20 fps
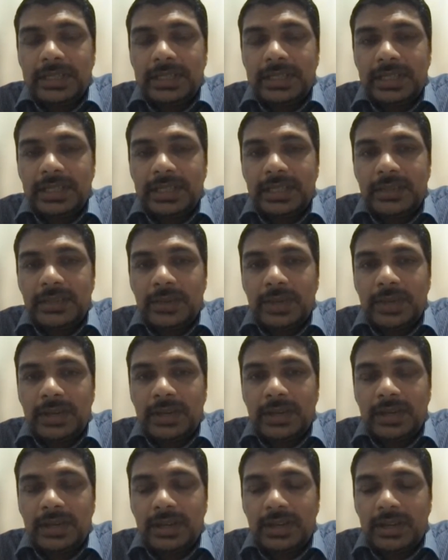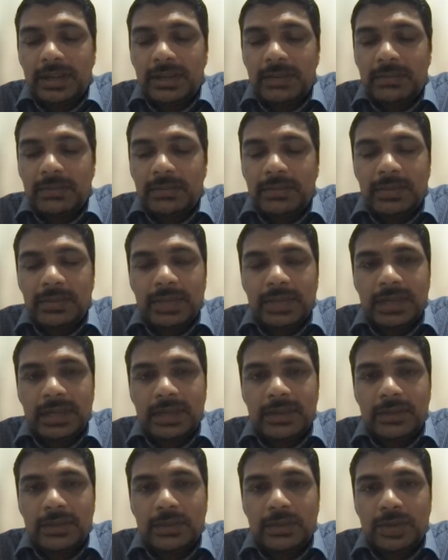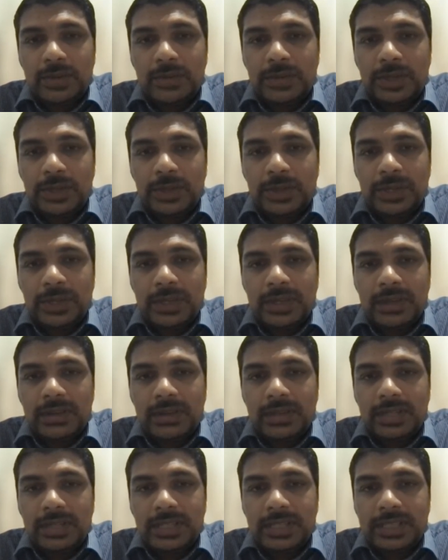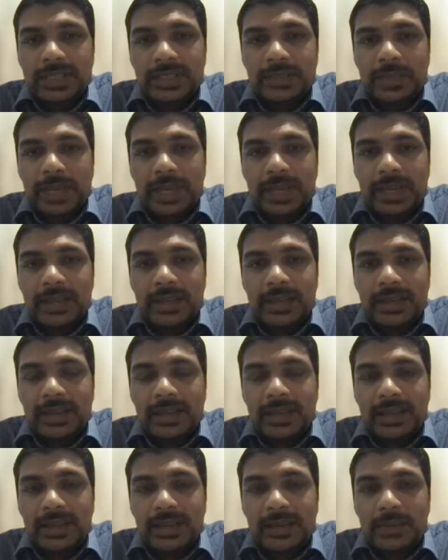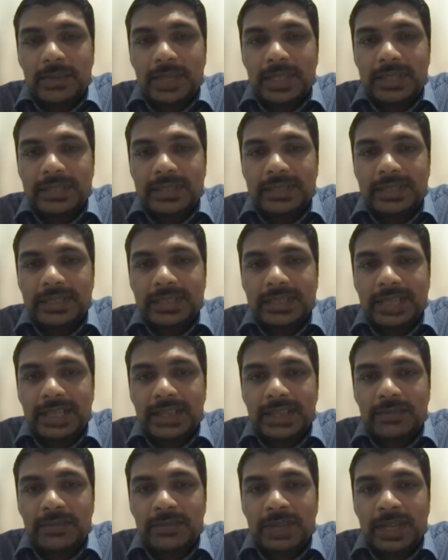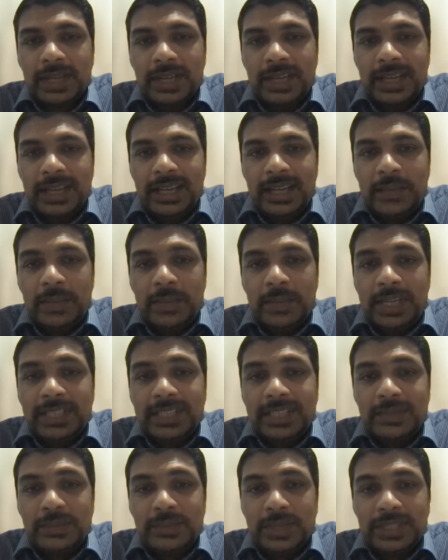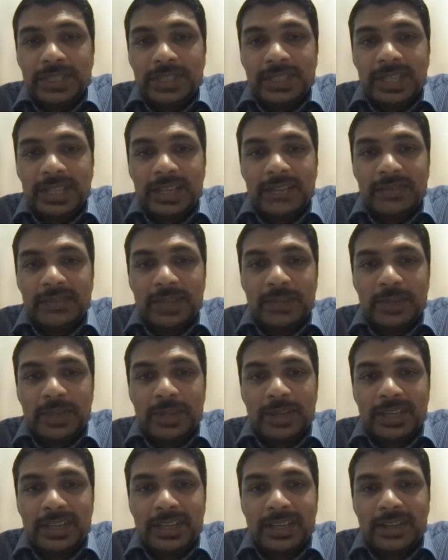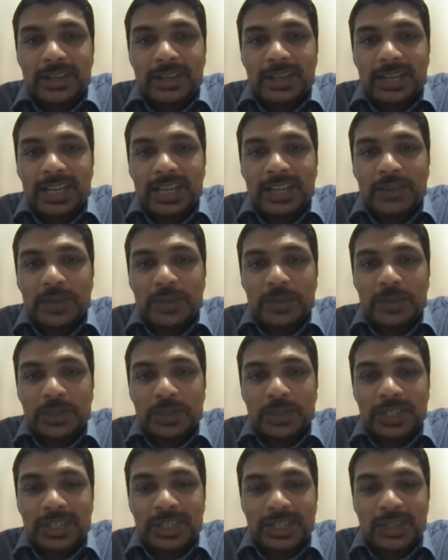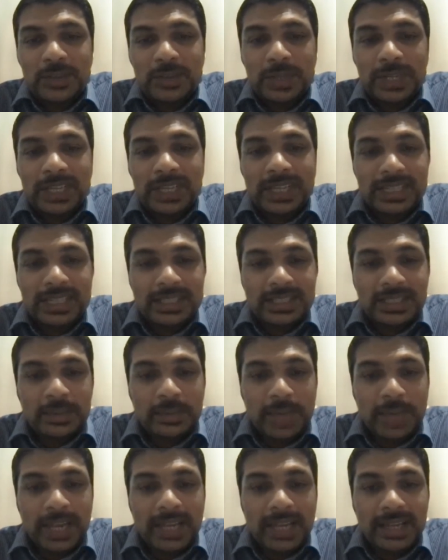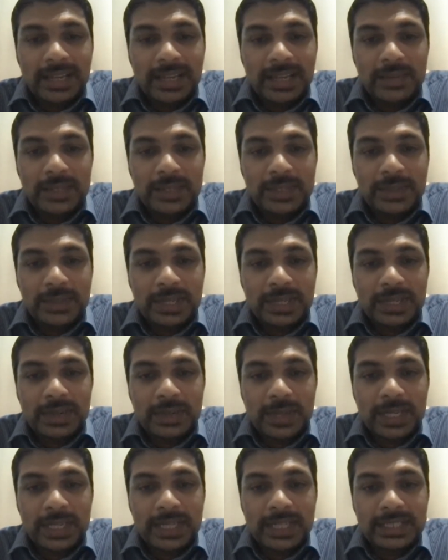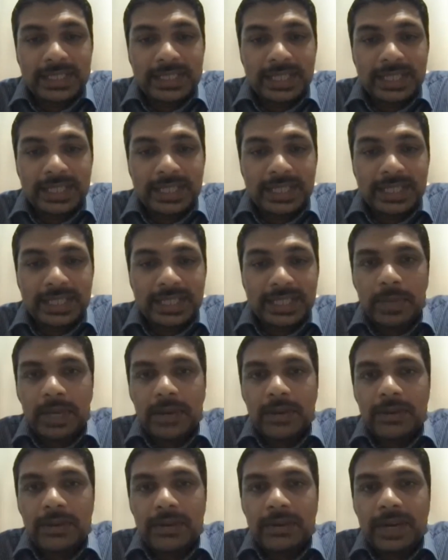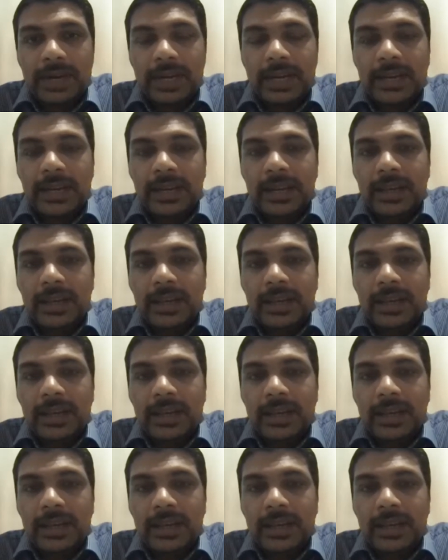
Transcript: I think what we're doing on the digital bank is kind of, in many sense, once in a lifetime kind of opportunity to build a digital bank, which we are quite excited about, right?